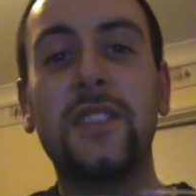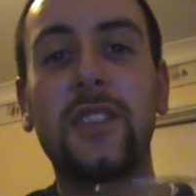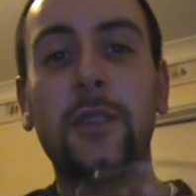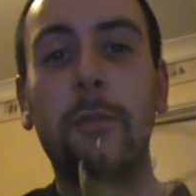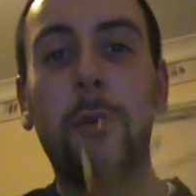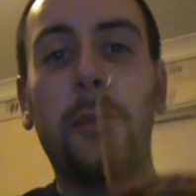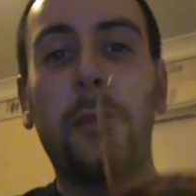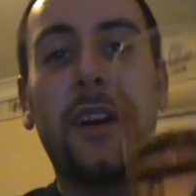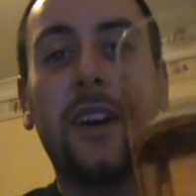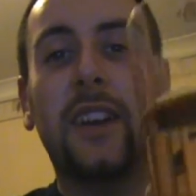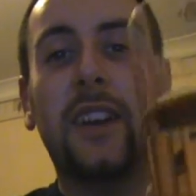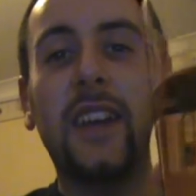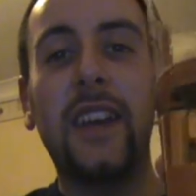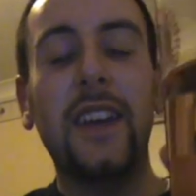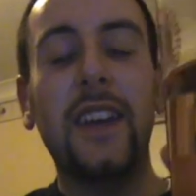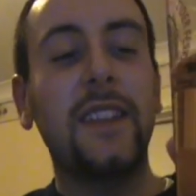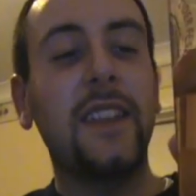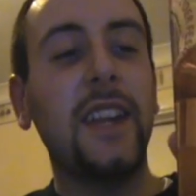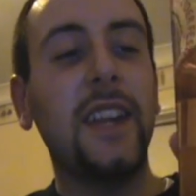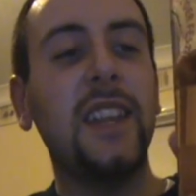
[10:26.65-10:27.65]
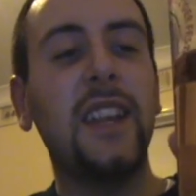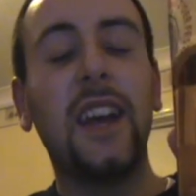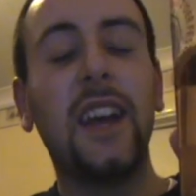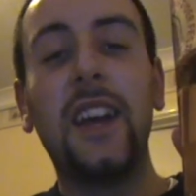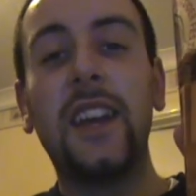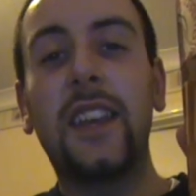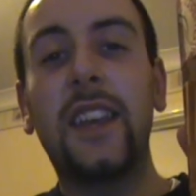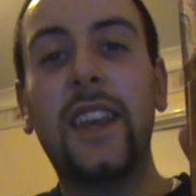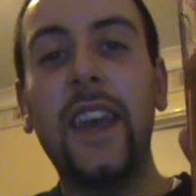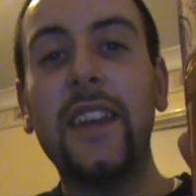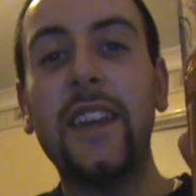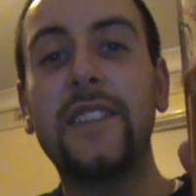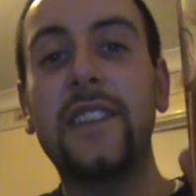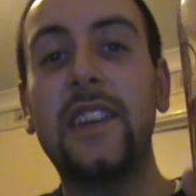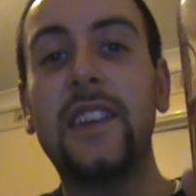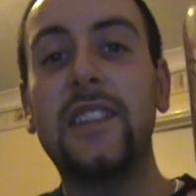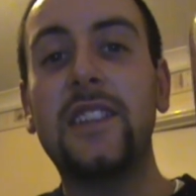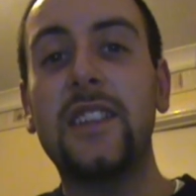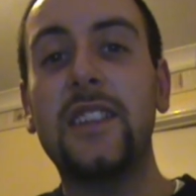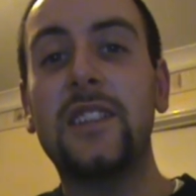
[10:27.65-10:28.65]
a supermarket, then
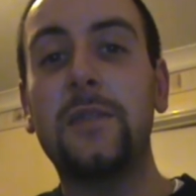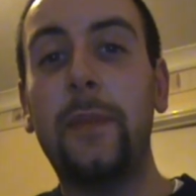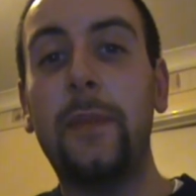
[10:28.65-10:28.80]
get it,